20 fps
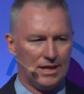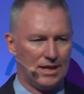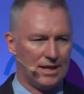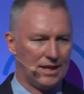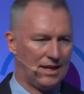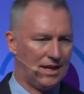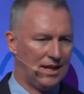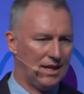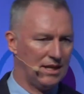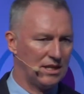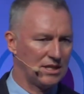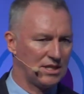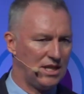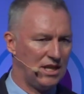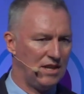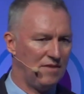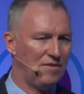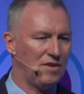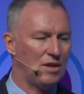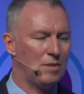again, it's
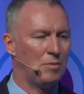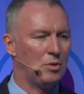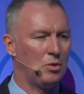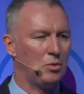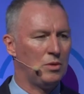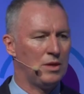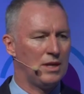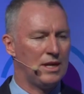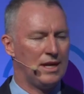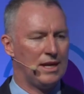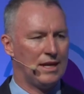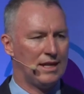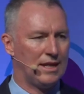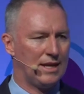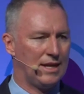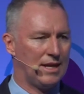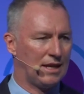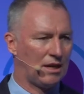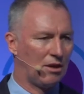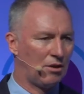enviable.
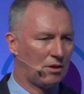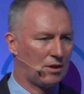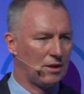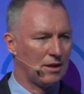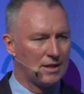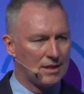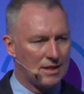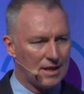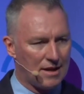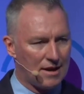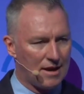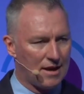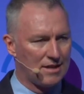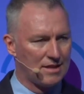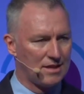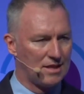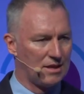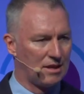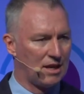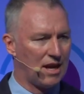The
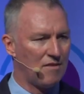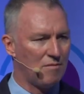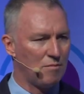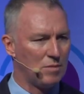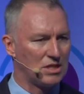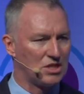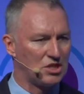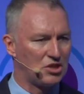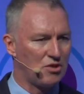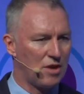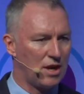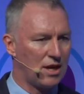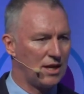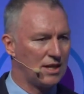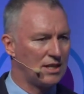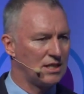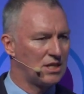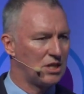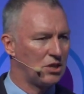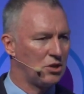government's
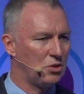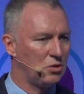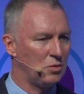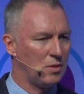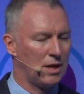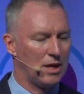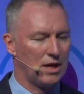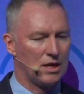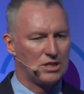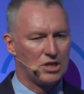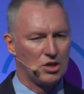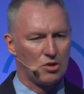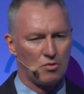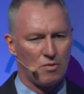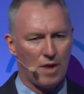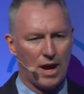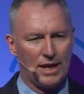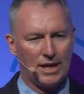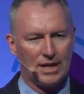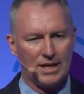struggling to
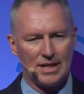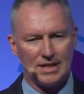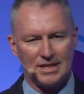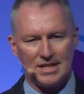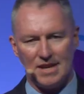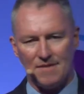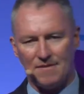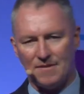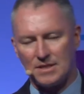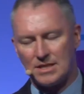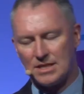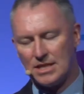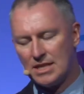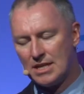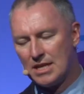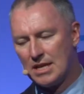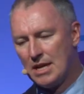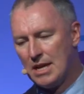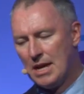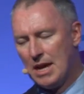rein in a
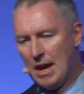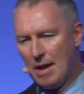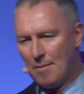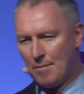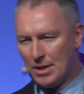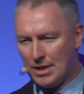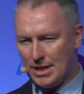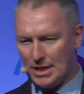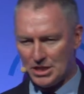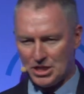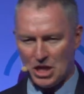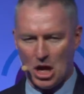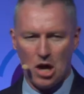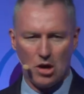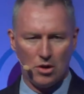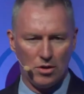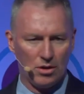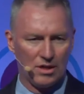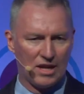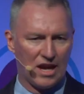deficit, but their
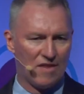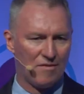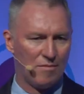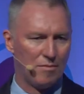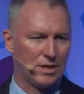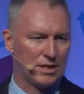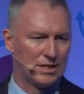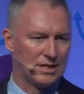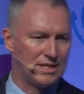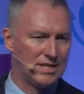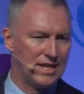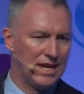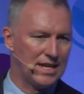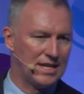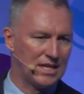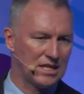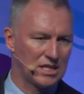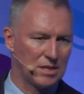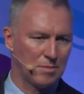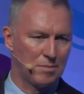total government
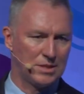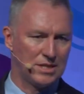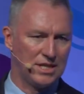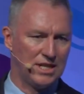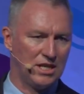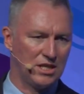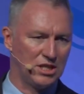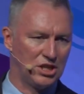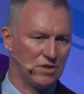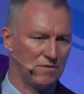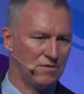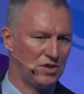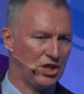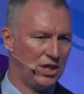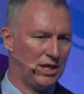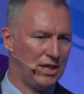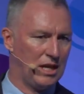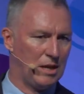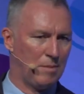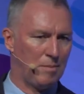debt as a percentage of
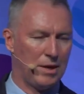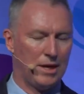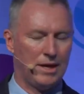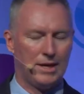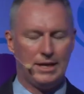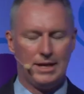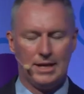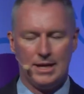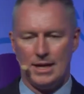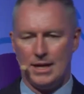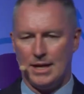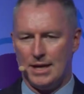GDP